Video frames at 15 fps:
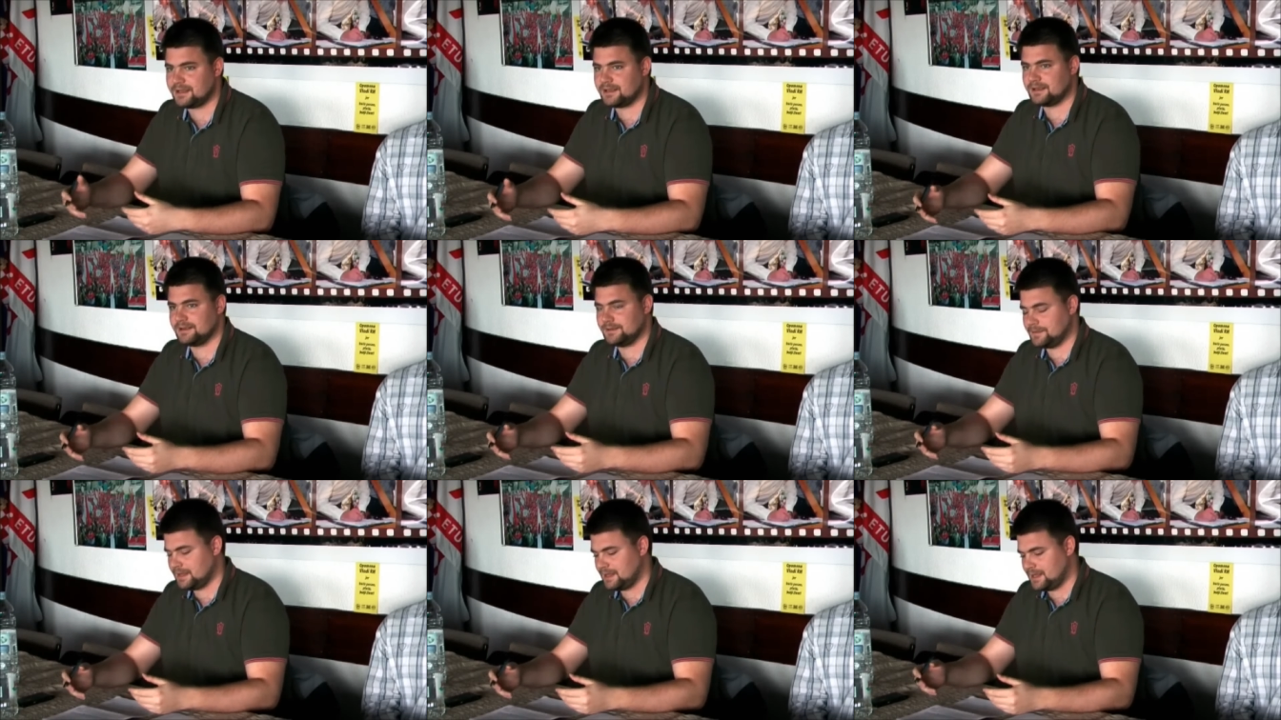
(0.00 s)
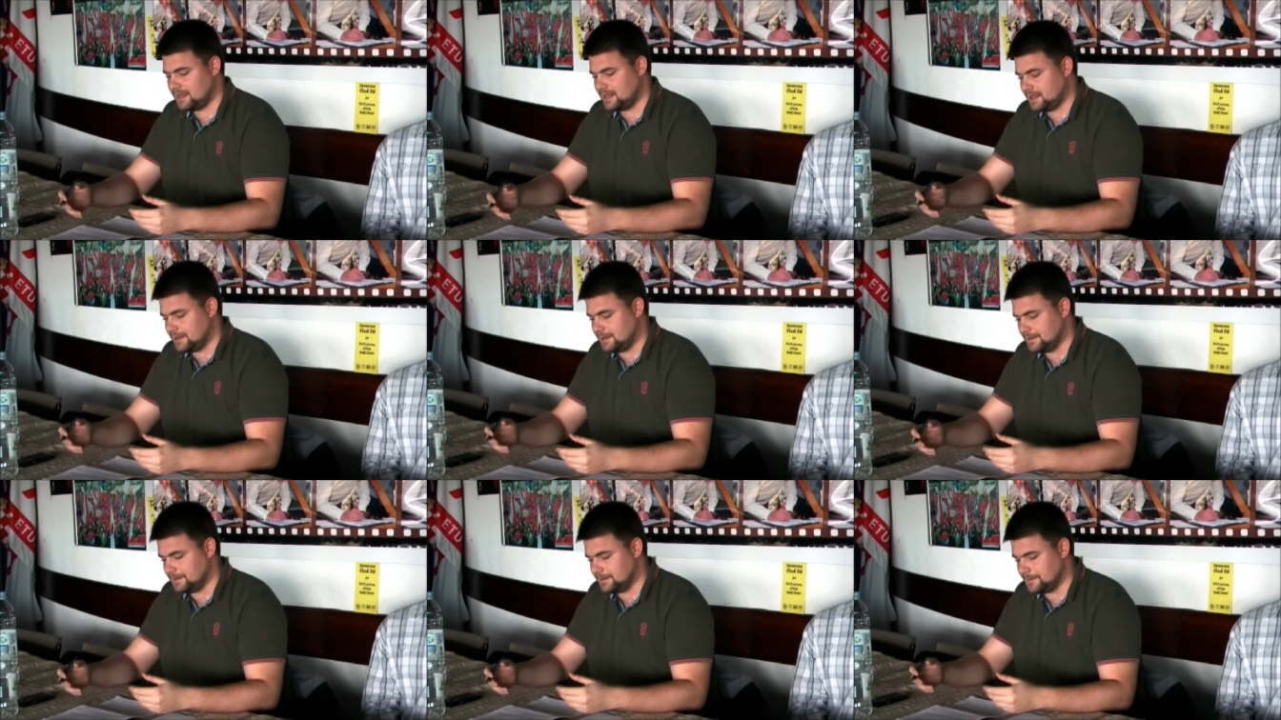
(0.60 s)
Uh,
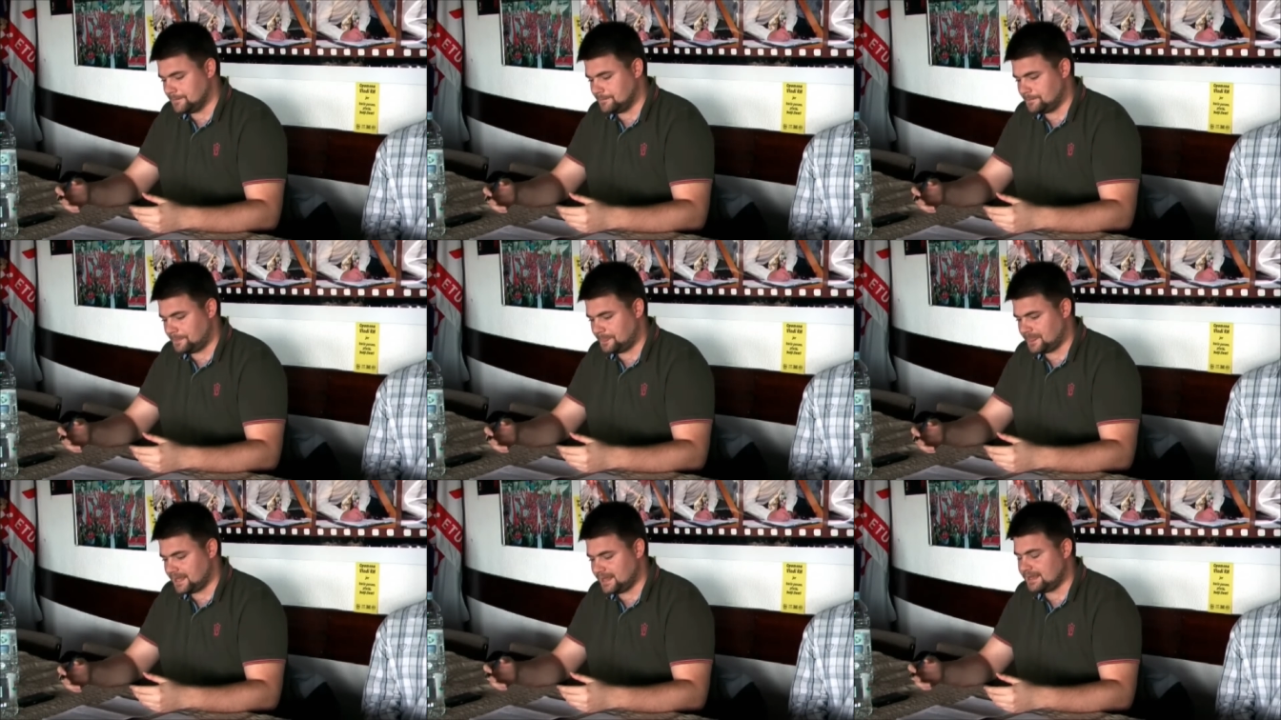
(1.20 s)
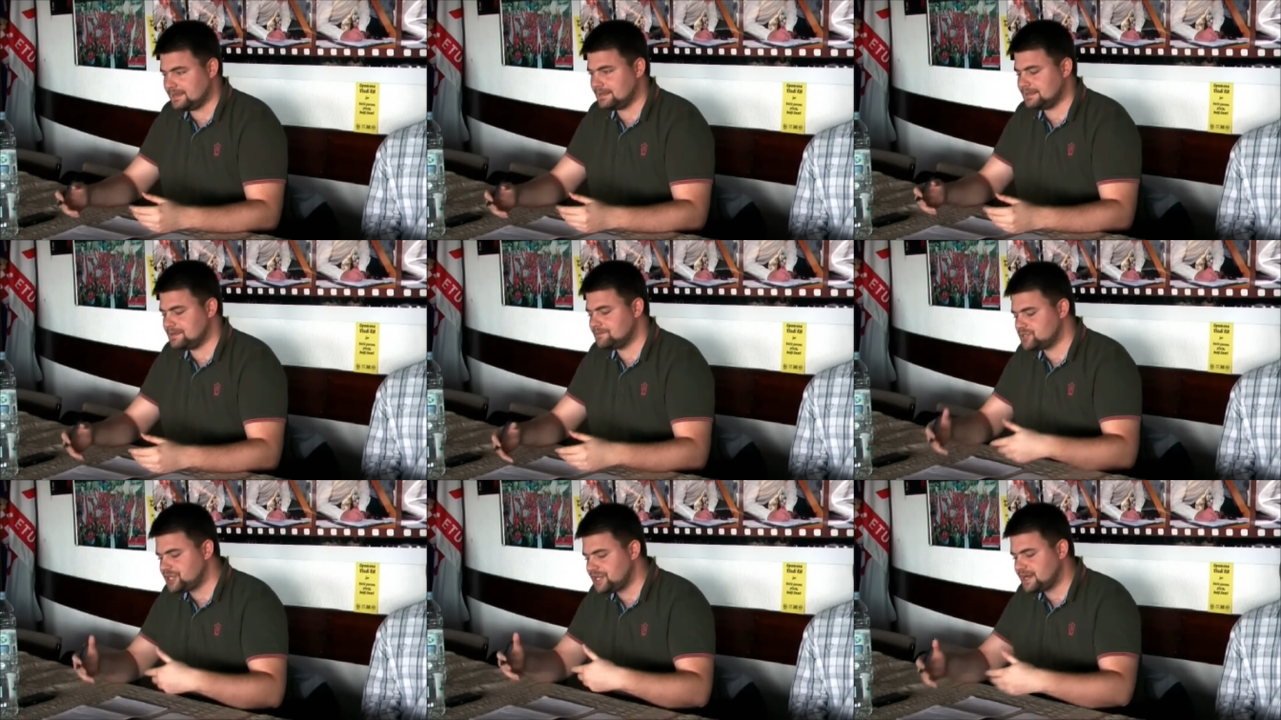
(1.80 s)
um, the
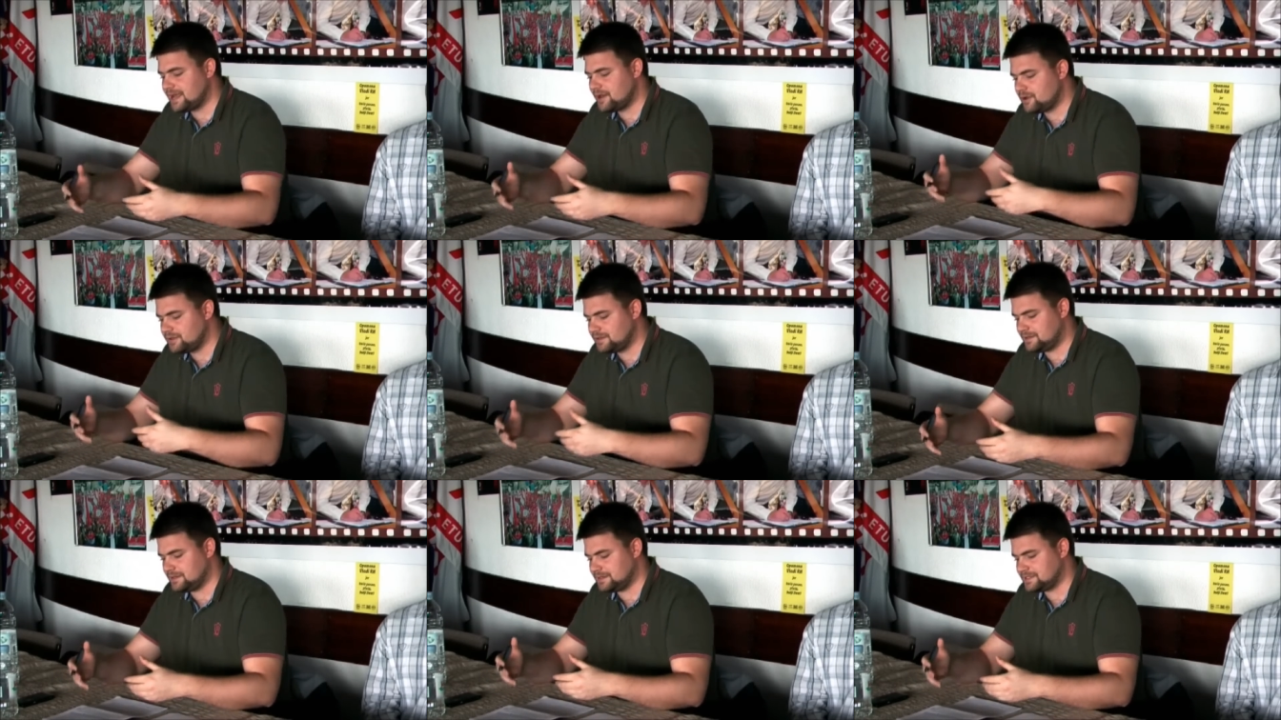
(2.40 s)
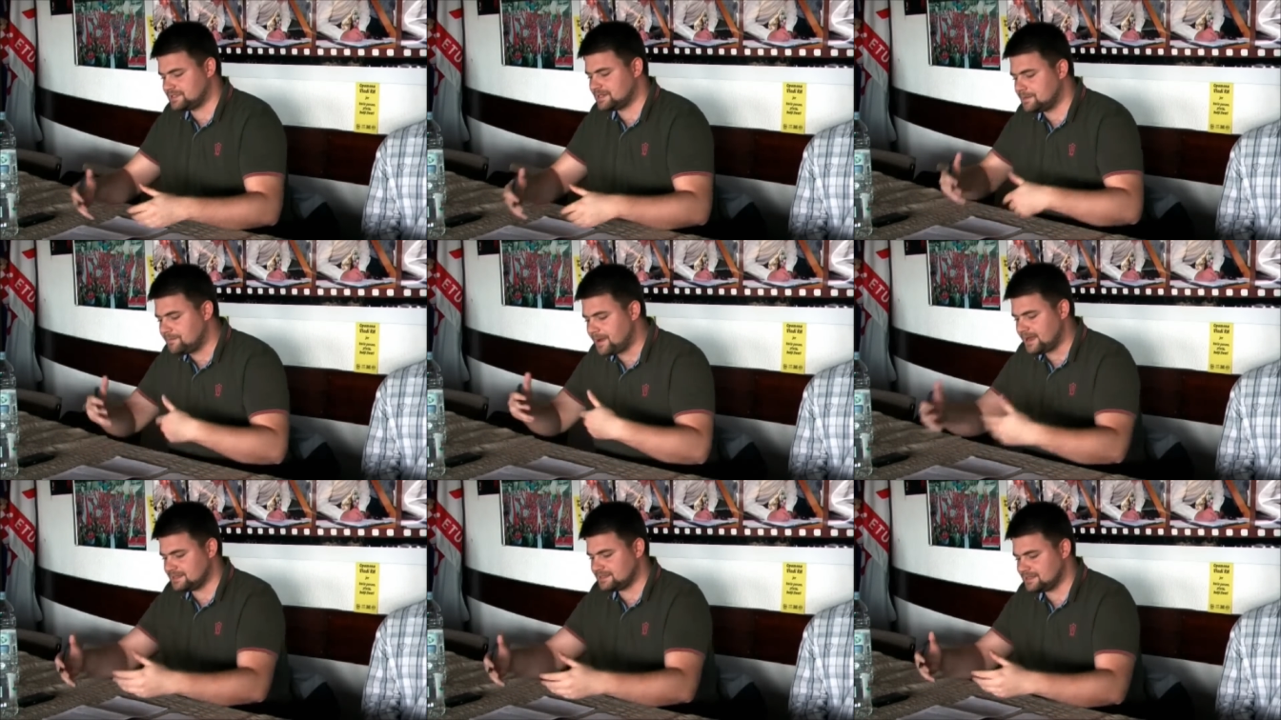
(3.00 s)
machine cannot
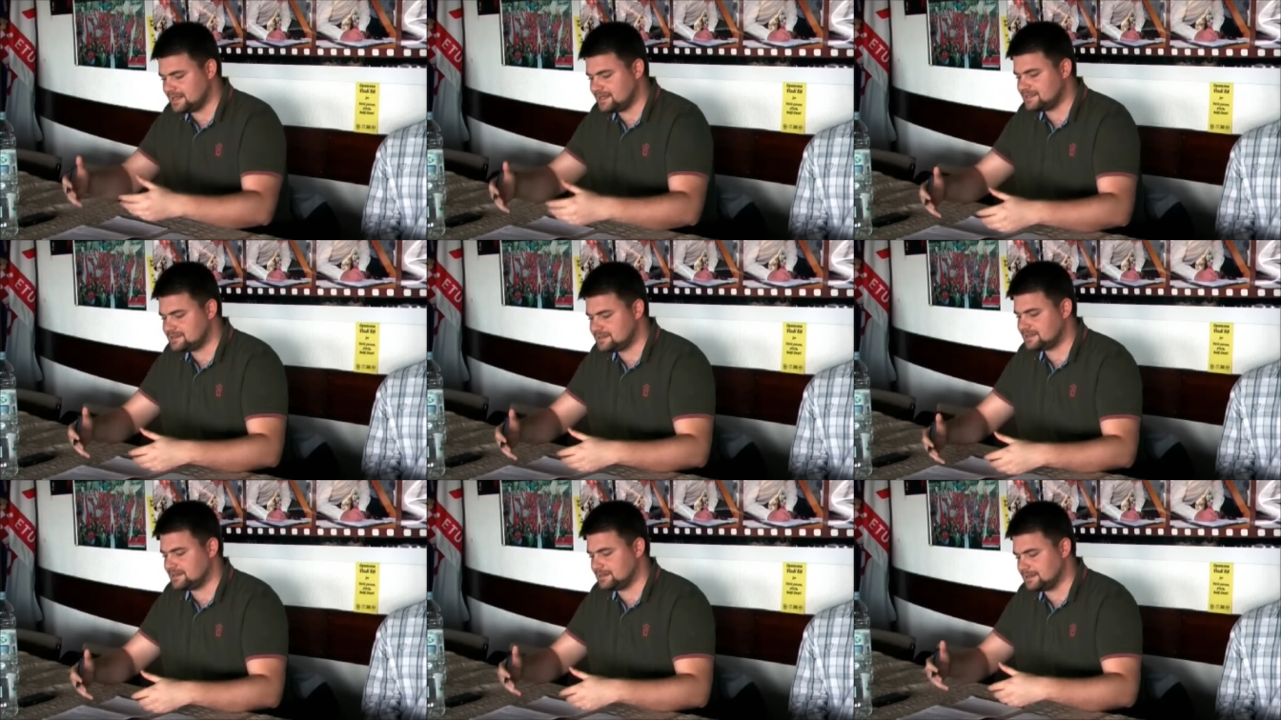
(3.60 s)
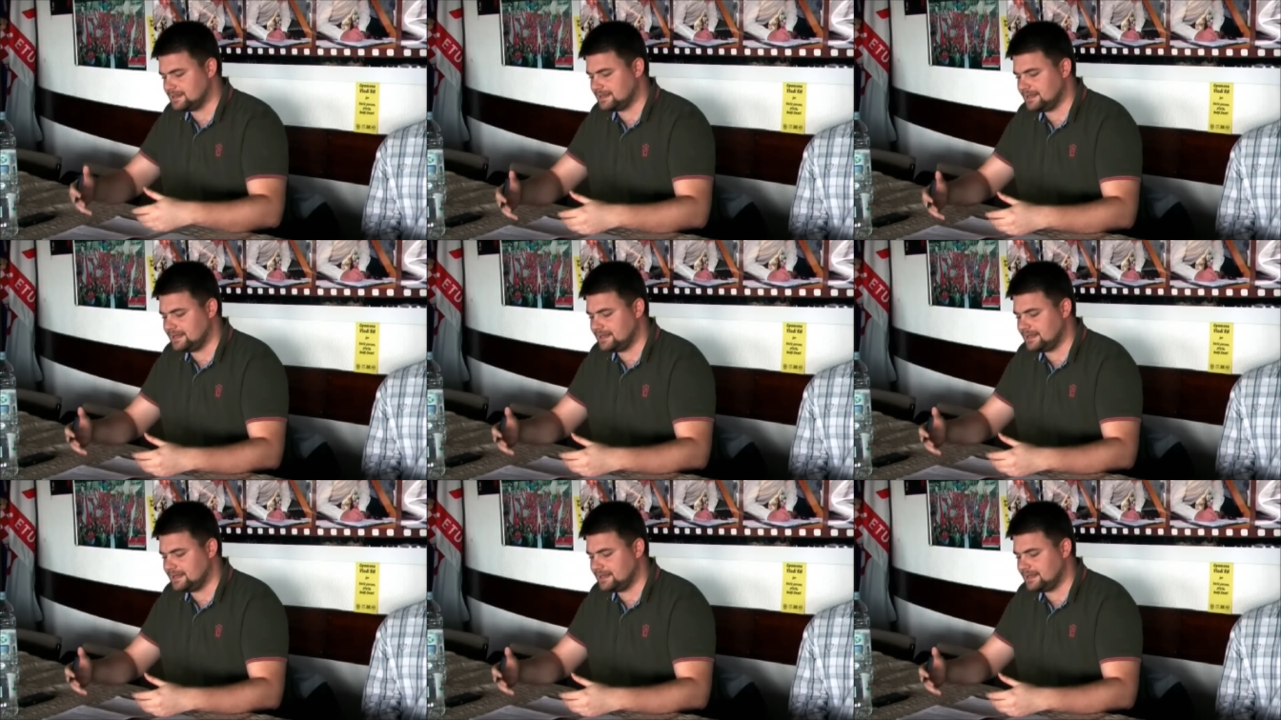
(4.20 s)
surpass its um,